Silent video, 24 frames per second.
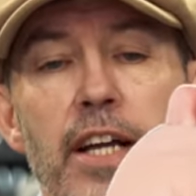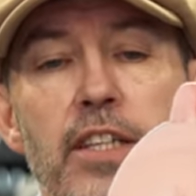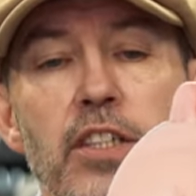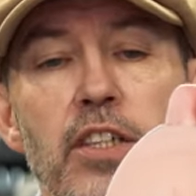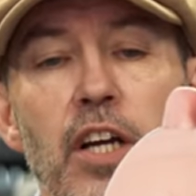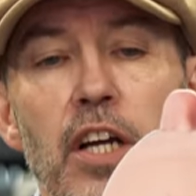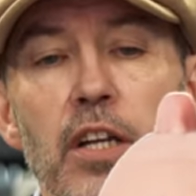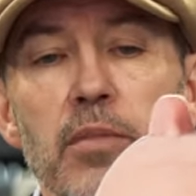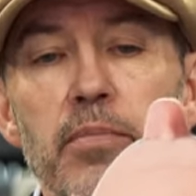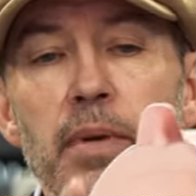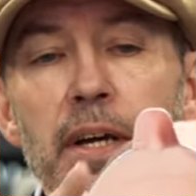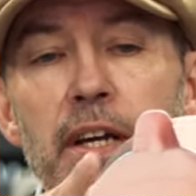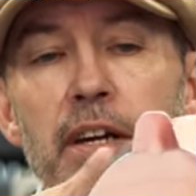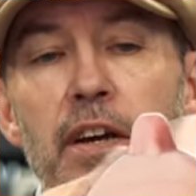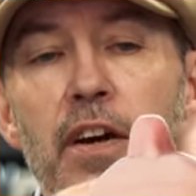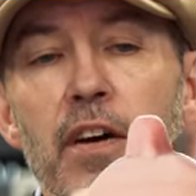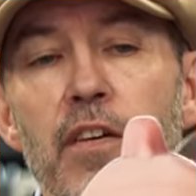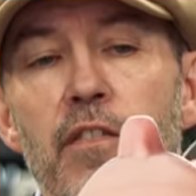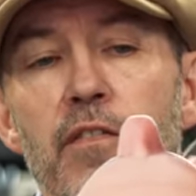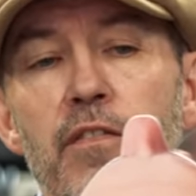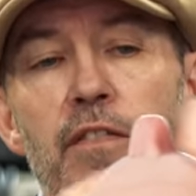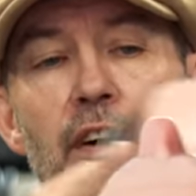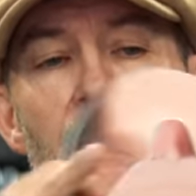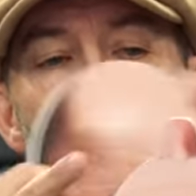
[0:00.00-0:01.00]
it's going to be
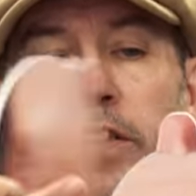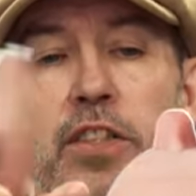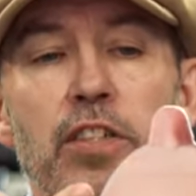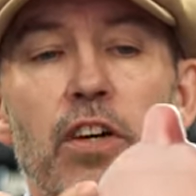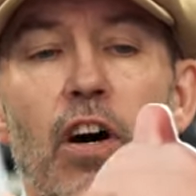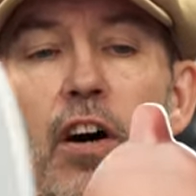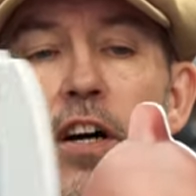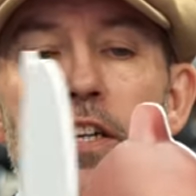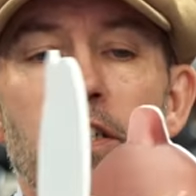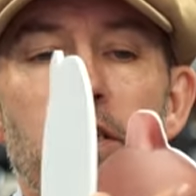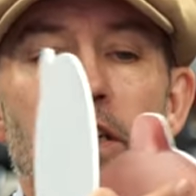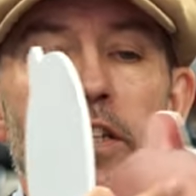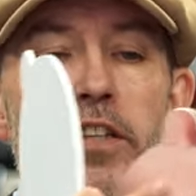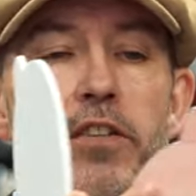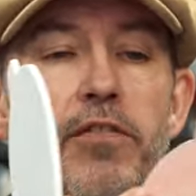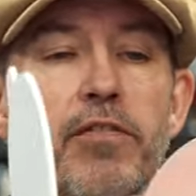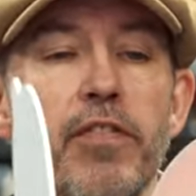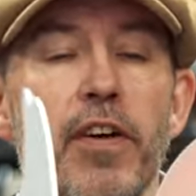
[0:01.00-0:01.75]
very tight at the